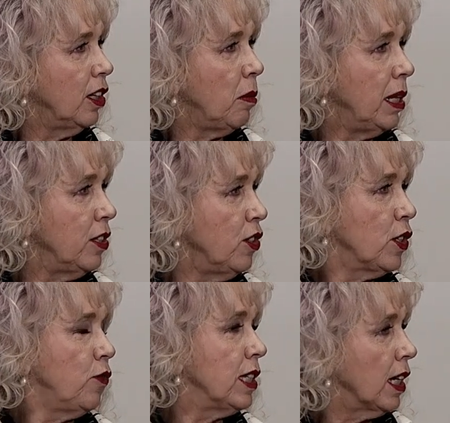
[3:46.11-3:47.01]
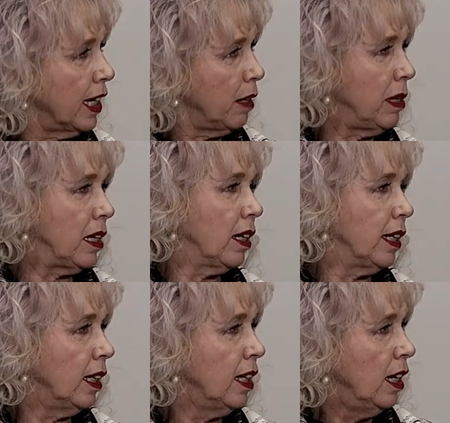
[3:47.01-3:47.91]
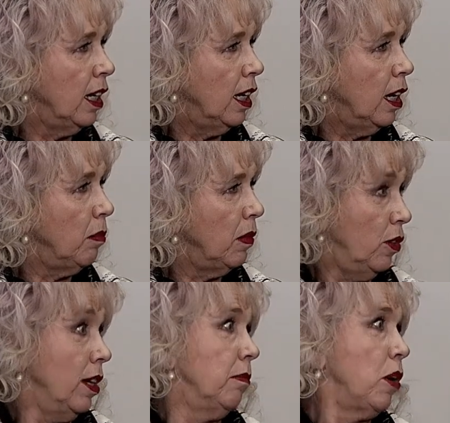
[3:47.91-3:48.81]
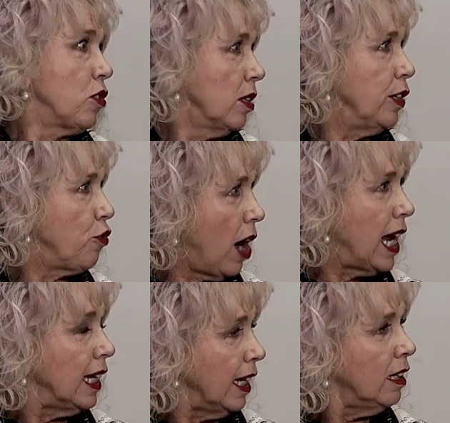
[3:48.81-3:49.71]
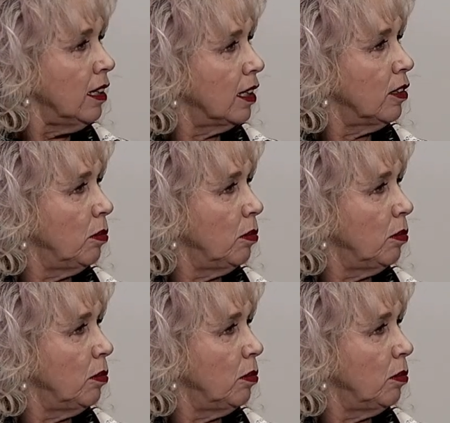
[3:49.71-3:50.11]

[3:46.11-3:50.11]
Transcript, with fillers: I mean, it's just physically and mentally and emotionally draining,